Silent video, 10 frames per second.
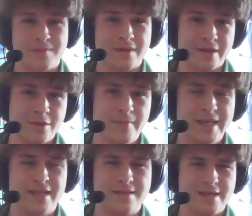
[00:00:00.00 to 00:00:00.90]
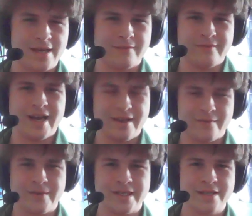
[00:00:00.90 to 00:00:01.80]
But assuming, let's say, right,
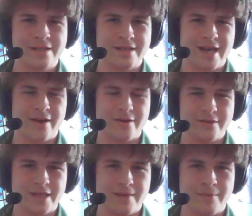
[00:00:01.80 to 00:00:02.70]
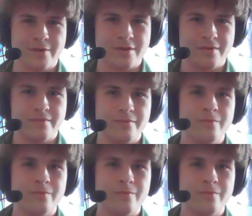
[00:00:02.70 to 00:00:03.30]
we did this encounter, the person